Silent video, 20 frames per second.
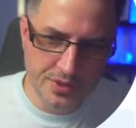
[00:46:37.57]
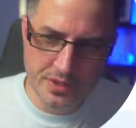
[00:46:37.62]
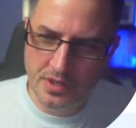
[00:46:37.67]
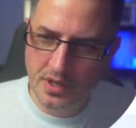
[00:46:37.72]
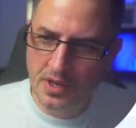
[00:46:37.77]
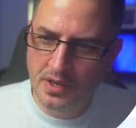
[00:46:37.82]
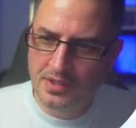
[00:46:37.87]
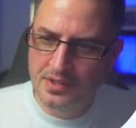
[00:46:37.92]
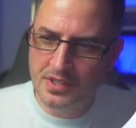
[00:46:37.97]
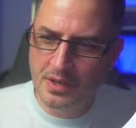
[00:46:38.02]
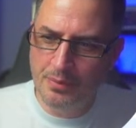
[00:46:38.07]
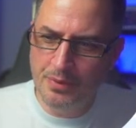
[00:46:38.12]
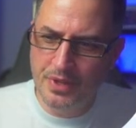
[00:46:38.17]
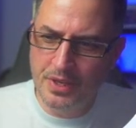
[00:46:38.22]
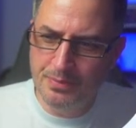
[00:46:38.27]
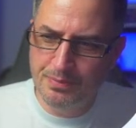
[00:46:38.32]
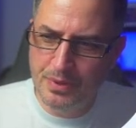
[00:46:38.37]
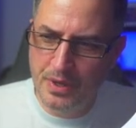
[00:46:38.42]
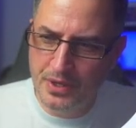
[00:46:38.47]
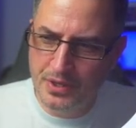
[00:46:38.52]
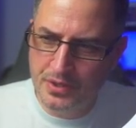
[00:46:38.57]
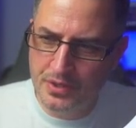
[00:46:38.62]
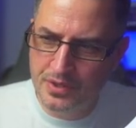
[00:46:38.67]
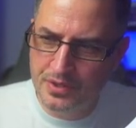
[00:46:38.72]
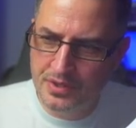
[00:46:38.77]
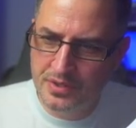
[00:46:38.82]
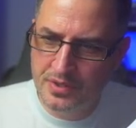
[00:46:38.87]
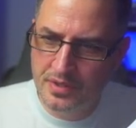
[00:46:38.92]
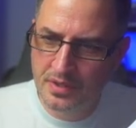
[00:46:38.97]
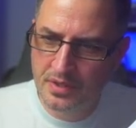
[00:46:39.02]
And some of these
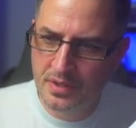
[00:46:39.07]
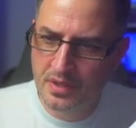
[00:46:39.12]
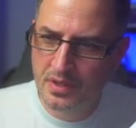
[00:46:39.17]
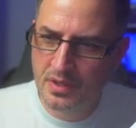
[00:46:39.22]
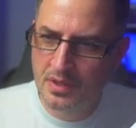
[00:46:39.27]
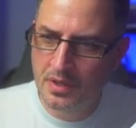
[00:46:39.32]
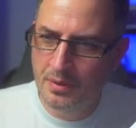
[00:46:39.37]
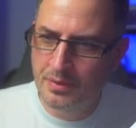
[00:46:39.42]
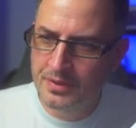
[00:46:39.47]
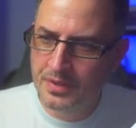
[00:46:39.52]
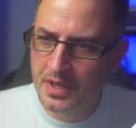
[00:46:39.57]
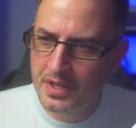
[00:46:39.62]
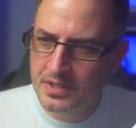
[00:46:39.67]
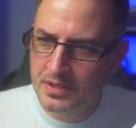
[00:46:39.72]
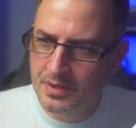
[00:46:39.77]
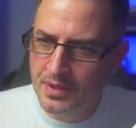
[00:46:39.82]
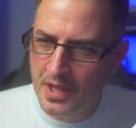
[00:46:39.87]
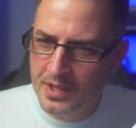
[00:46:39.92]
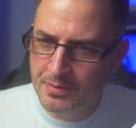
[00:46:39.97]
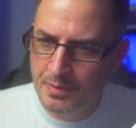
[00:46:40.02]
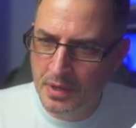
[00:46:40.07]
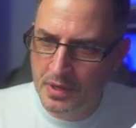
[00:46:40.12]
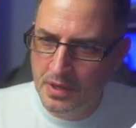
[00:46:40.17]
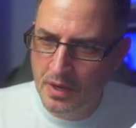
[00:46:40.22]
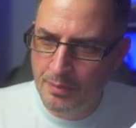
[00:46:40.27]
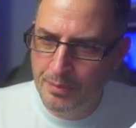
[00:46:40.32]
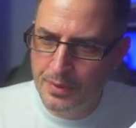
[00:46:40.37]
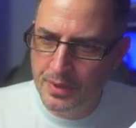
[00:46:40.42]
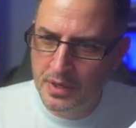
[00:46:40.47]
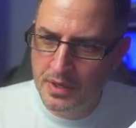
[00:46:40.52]
pictures, that's my
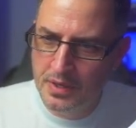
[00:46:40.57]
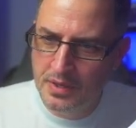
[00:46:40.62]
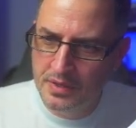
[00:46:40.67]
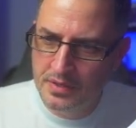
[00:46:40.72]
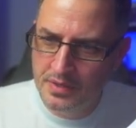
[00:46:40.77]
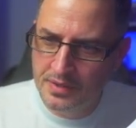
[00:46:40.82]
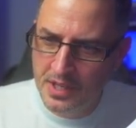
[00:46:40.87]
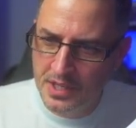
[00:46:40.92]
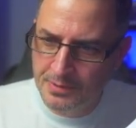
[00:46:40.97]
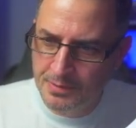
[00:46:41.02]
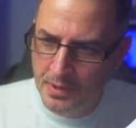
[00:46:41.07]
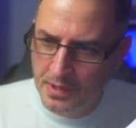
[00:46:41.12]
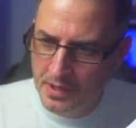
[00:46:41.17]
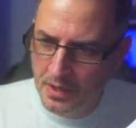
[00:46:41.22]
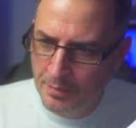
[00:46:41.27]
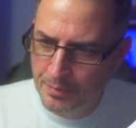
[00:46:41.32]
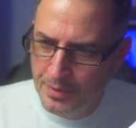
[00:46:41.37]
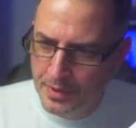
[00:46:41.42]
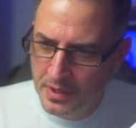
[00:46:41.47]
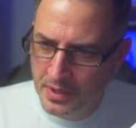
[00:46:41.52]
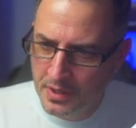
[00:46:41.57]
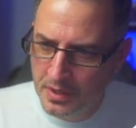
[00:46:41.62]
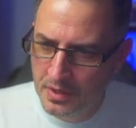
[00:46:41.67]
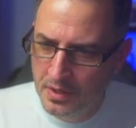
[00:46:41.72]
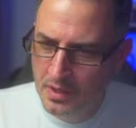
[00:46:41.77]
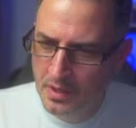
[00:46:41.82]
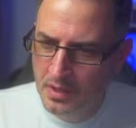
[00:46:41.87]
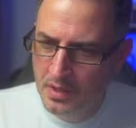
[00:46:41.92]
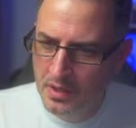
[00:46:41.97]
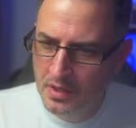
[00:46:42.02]
company, that's my company.
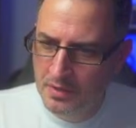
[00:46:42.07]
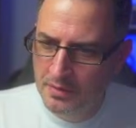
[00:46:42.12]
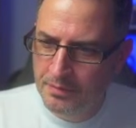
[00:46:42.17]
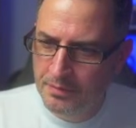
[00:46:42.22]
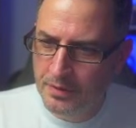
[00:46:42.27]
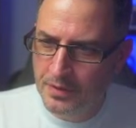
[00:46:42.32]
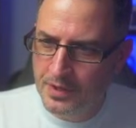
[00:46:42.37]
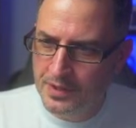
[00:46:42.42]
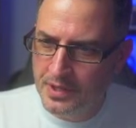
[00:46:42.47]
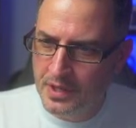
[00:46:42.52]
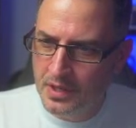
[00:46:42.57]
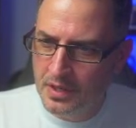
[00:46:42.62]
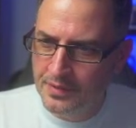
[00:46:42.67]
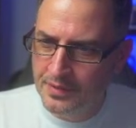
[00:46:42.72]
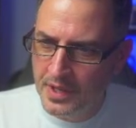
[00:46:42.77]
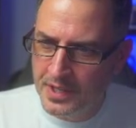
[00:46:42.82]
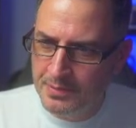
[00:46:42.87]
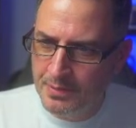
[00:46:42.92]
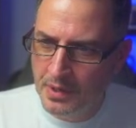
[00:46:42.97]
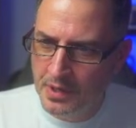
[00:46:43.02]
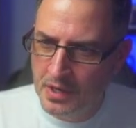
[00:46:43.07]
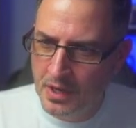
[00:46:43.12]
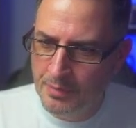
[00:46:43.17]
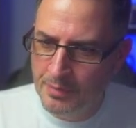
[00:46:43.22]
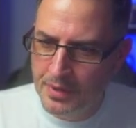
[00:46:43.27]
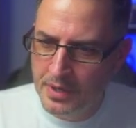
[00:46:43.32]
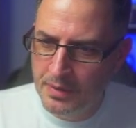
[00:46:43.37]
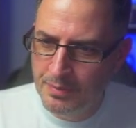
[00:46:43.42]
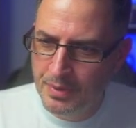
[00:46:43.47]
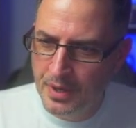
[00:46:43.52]
Further down, that's my
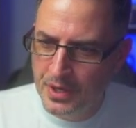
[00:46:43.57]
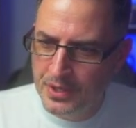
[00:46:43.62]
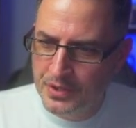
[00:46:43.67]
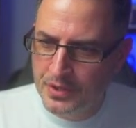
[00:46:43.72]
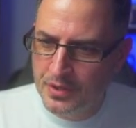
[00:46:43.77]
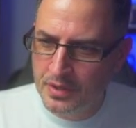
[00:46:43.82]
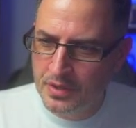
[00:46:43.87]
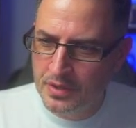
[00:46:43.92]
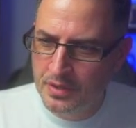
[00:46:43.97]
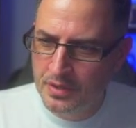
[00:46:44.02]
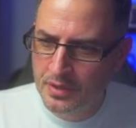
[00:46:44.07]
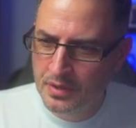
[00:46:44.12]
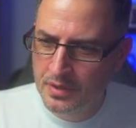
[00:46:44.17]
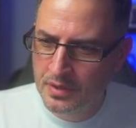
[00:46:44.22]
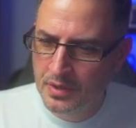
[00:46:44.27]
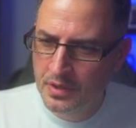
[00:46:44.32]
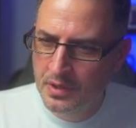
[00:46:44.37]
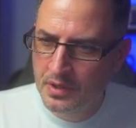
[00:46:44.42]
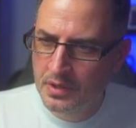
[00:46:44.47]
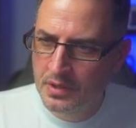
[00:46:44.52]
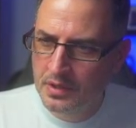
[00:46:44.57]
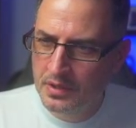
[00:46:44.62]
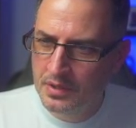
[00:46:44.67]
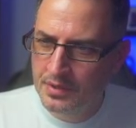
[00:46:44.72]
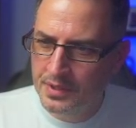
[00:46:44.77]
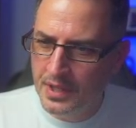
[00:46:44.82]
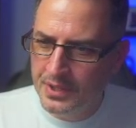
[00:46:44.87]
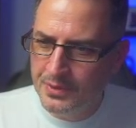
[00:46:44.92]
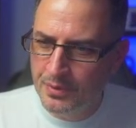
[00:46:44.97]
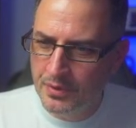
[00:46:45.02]
company picture.
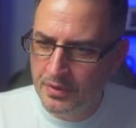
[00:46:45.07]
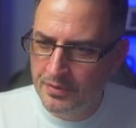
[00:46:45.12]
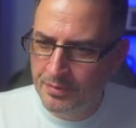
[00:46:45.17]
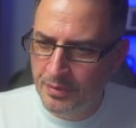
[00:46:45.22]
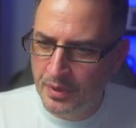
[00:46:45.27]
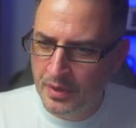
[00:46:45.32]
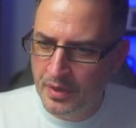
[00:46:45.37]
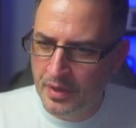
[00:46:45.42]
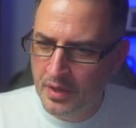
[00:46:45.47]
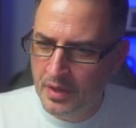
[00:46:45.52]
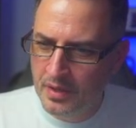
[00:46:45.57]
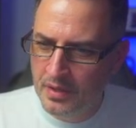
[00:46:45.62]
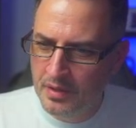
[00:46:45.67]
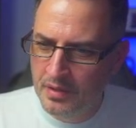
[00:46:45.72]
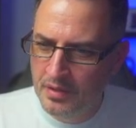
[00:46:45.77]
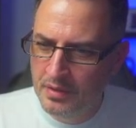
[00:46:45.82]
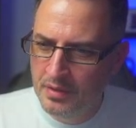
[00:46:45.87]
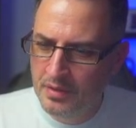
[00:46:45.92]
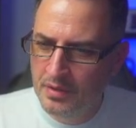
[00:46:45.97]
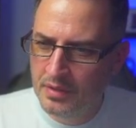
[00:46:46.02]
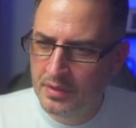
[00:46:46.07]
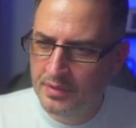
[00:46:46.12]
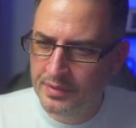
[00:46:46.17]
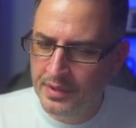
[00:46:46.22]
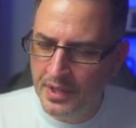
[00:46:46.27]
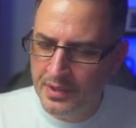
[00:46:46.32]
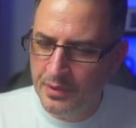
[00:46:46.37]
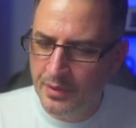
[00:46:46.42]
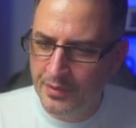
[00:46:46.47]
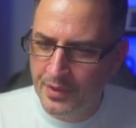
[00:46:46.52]
That's one of mine.
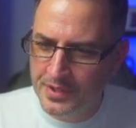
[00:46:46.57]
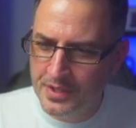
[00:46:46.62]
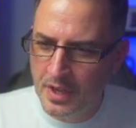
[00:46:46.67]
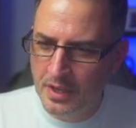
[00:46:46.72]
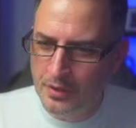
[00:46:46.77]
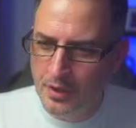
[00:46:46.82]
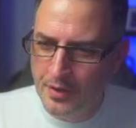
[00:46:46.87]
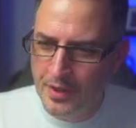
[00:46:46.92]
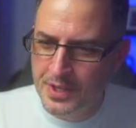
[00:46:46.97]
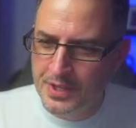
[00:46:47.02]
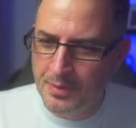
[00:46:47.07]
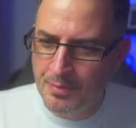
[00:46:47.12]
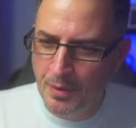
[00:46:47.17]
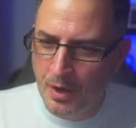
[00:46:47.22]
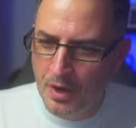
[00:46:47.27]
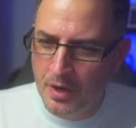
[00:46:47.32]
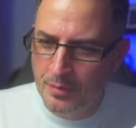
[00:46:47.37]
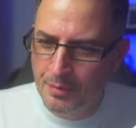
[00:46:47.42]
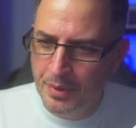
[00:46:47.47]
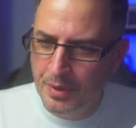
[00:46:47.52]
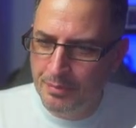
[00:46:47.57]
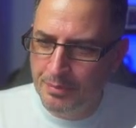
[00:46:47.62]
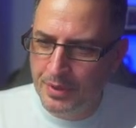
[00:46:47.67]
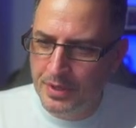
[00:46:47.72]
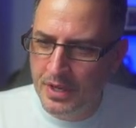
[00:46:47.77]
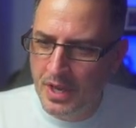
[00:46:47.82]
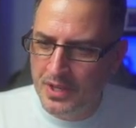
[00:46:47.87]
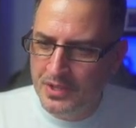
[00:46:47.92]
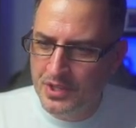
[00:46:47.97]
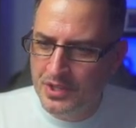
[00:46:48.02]
A lot of these are mine, but
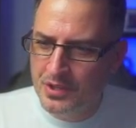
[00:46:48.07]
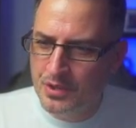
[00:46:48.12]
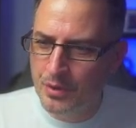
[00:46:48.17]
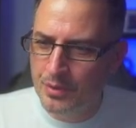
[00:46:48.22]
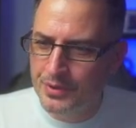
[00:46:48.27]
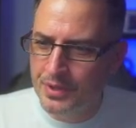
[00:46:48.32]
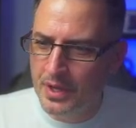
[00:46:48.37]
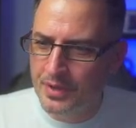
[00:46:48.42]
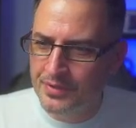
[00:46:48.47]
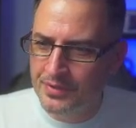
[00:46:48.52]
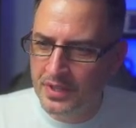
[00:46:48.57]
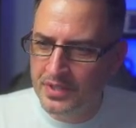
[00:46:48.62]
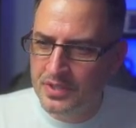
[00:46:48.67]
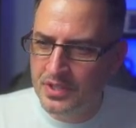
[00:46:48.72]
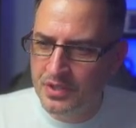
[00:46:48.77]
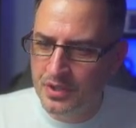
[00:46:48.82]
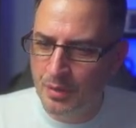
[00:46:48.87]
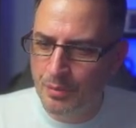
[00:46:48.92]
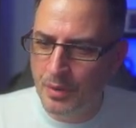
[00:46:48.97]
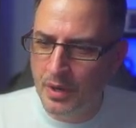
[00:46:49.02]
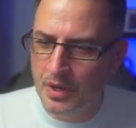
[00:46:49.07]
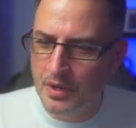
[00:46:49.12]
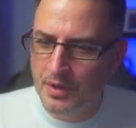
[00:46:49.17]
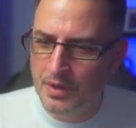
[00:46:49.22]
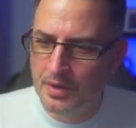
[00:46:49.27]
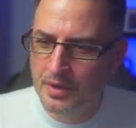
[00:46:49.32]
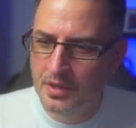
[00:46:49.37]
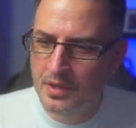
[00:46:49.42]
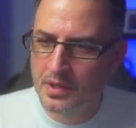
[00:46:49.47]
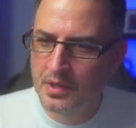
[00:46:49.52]
as you scroll down, this is not mine.
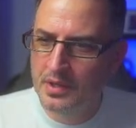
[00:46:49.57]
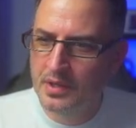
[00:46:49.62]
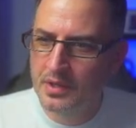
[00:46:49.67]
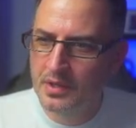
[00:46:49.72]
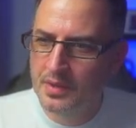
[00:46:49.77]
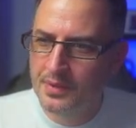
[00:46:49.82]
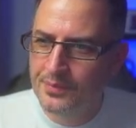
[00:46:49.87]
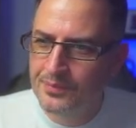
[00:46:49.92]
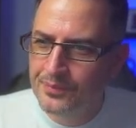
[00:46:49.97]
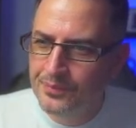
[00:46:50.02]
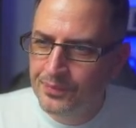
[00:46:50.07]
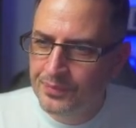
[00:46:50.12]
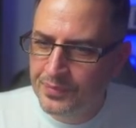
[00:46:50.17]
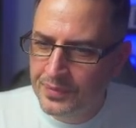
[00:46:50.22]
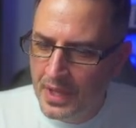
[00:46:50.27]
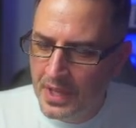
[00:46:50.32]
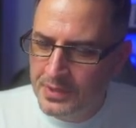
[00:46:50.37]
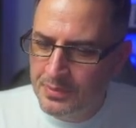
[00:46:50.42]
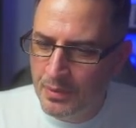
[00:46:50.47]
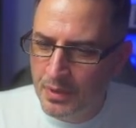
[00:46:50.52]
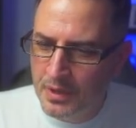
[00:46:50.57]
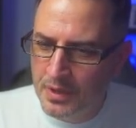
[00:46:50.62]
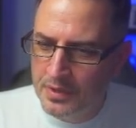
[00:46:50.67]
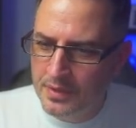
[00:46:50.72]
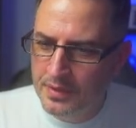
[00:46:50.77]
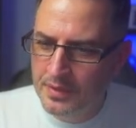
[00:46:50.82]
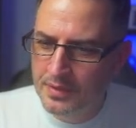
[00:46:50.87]
That's mine.